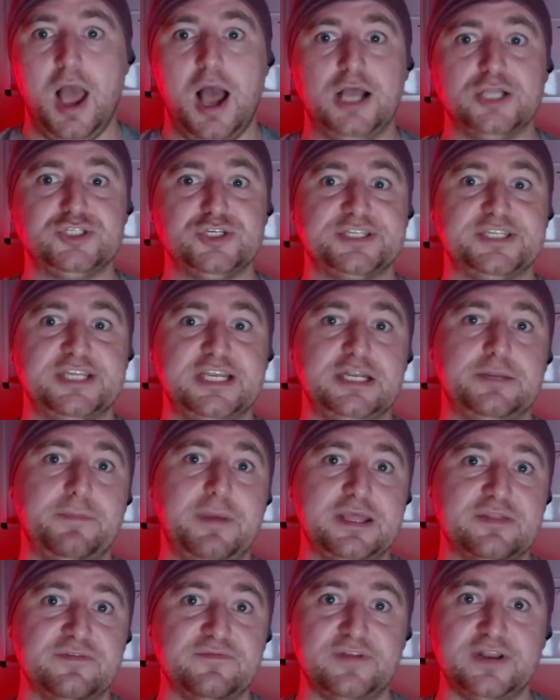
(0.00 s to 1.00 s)
I just need to
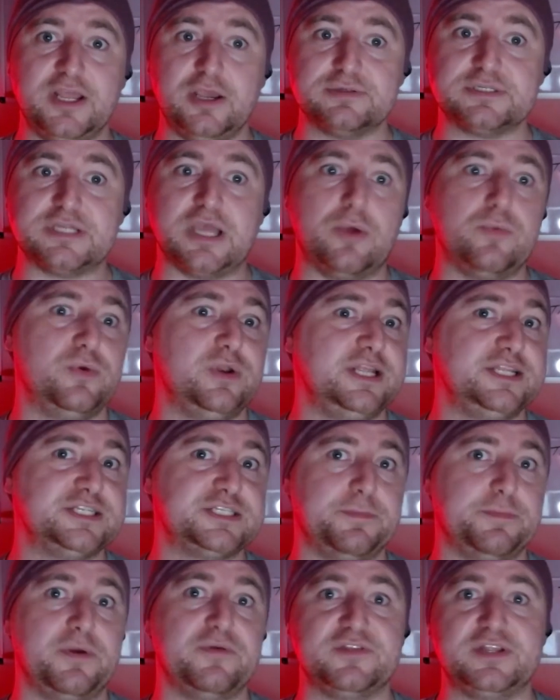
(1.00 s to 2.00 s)
make the videos and release
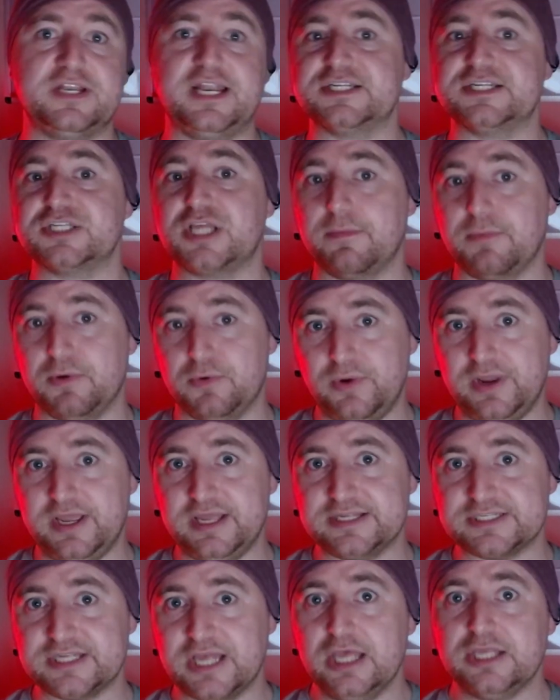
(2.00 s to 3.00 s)
them over the next coming
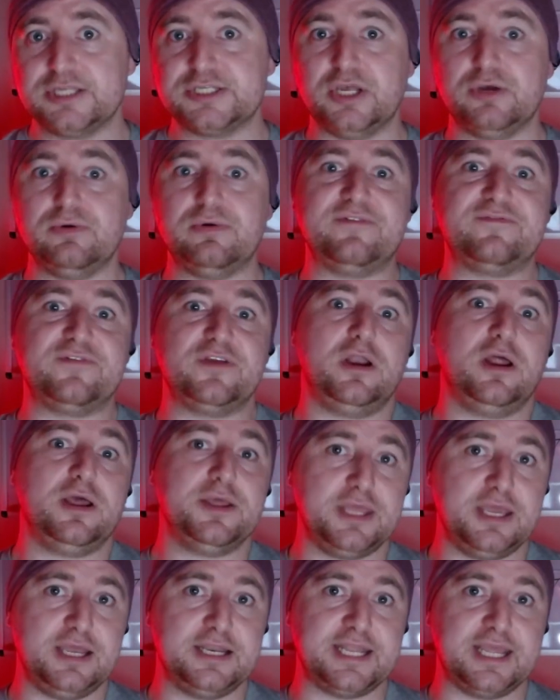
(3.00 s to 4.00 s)
weeks, so if you like
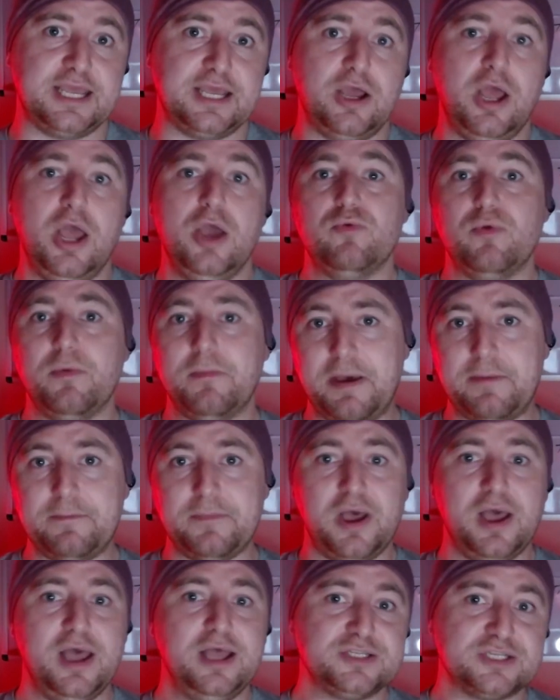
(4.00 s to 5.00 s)
the idea,
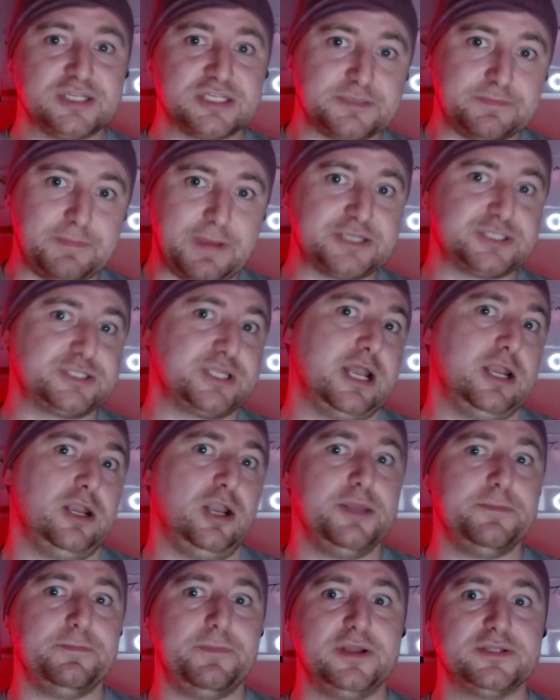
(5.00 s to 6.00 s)
remember to smash that
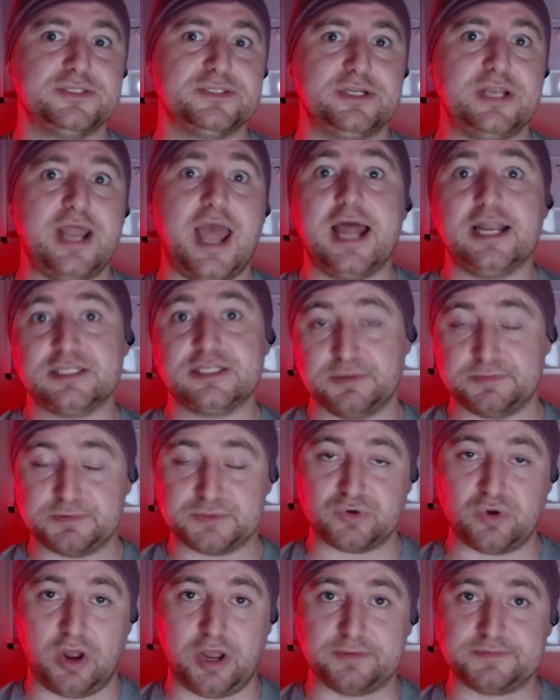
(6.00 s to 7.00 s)
like button and
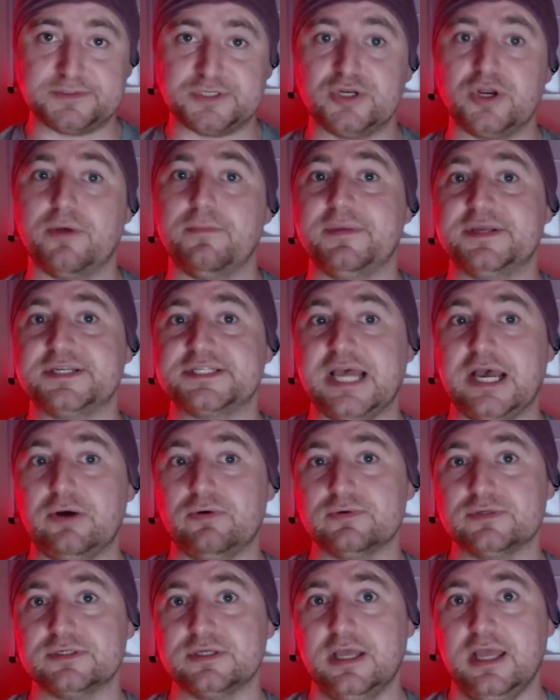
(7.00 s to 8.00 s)
subscribe so you don't miss
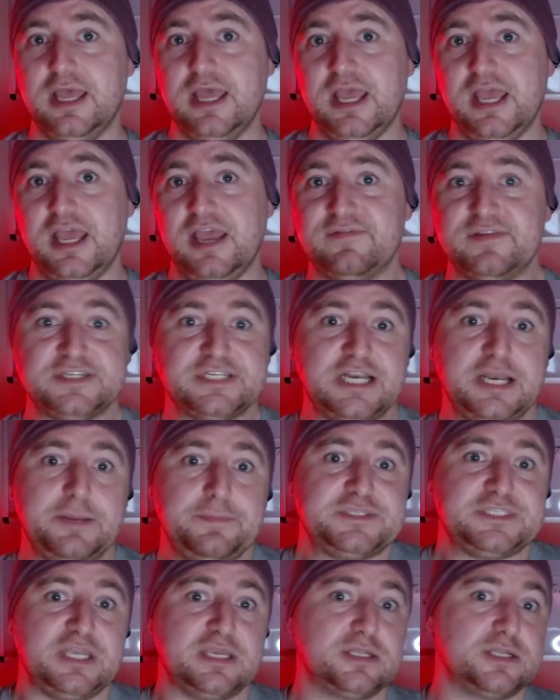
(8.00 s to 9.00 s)
out. If there's any
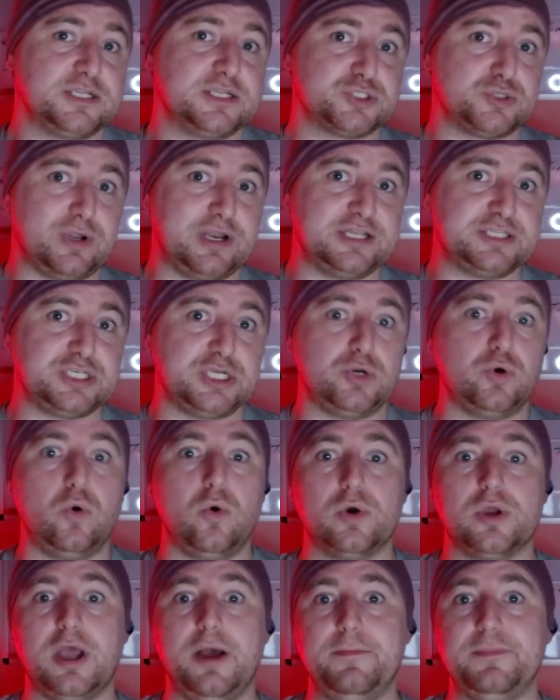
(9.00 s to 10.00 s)
particular strategy
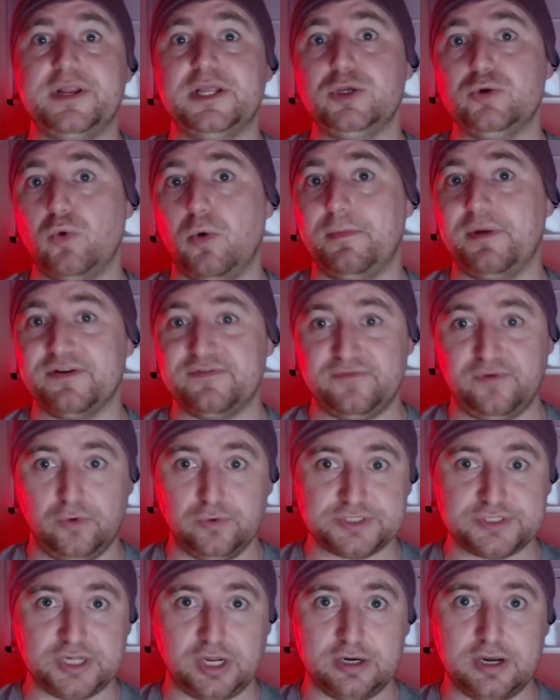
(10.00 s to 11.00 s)
or company you want my
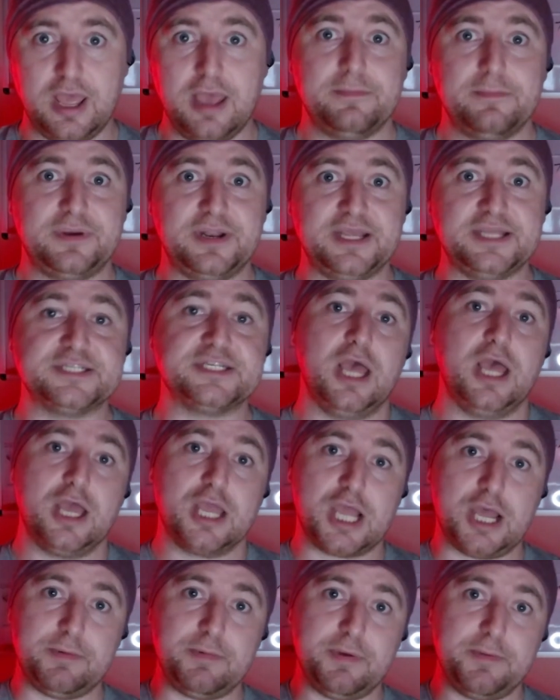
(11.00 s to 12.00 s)
thoughts on, please
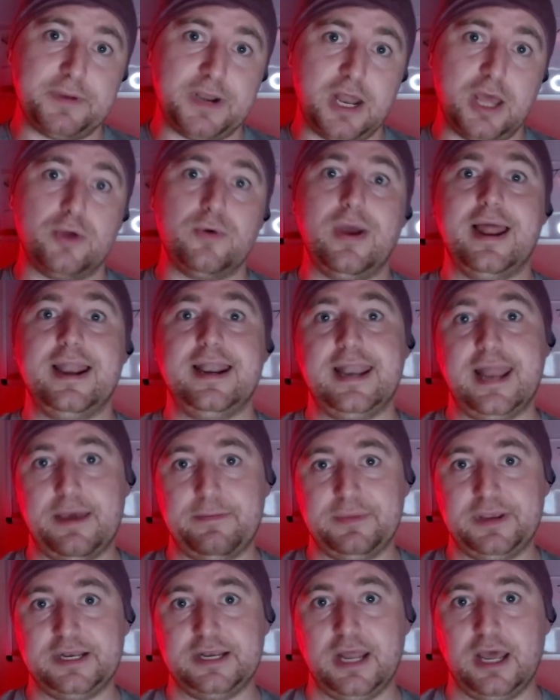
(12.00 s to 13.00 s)
comment below, let
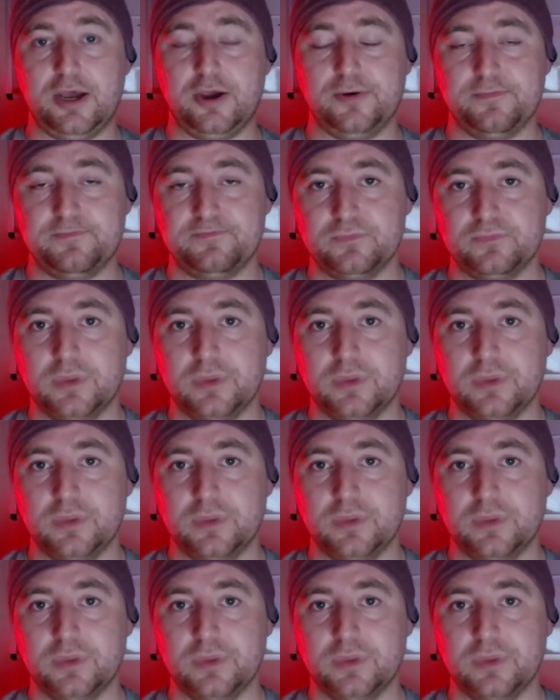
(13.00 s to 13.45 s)
me know.